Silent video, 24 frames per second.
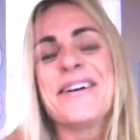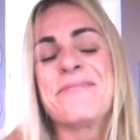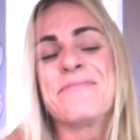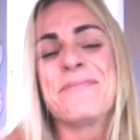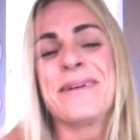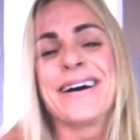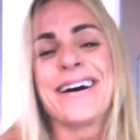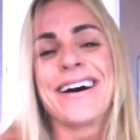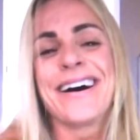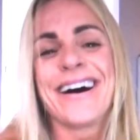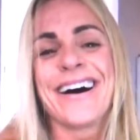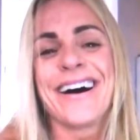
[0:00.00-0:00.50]

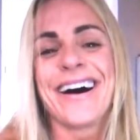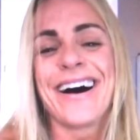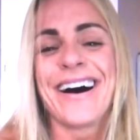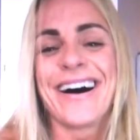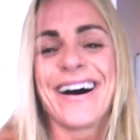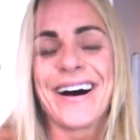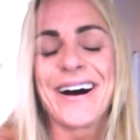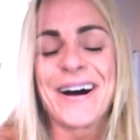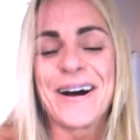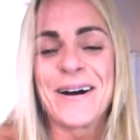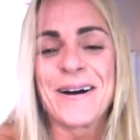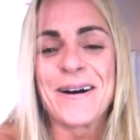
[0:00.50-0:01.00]

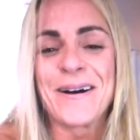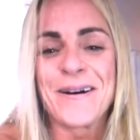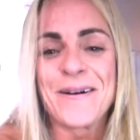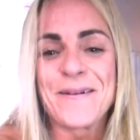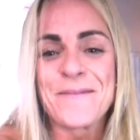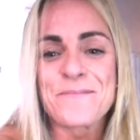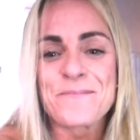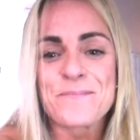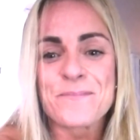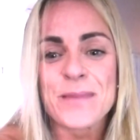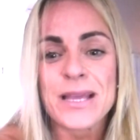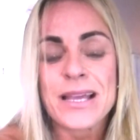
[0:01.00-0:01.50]

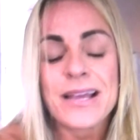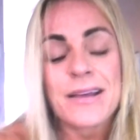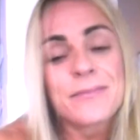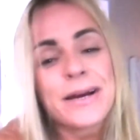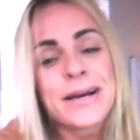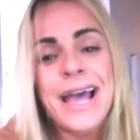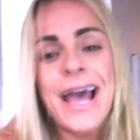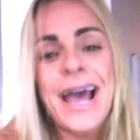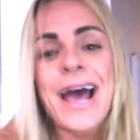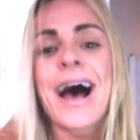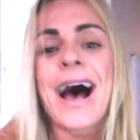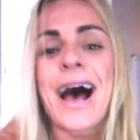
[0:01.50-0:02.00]

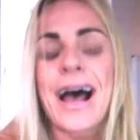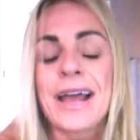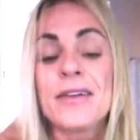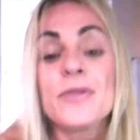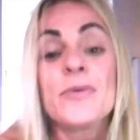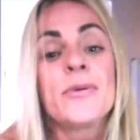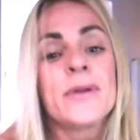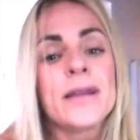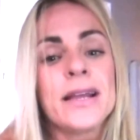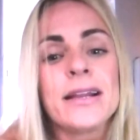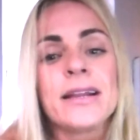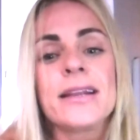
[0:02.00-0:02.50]
But yeah, I
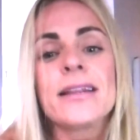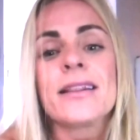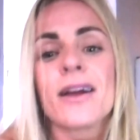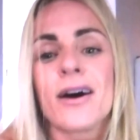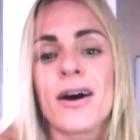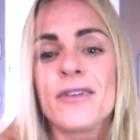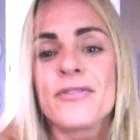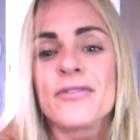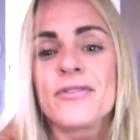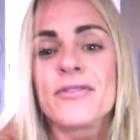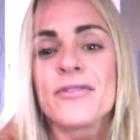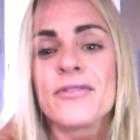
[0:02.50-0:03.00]
really
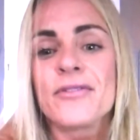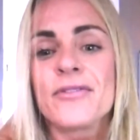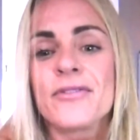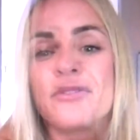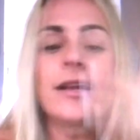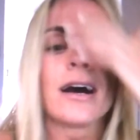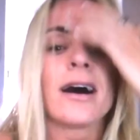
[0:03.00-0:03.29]
love it.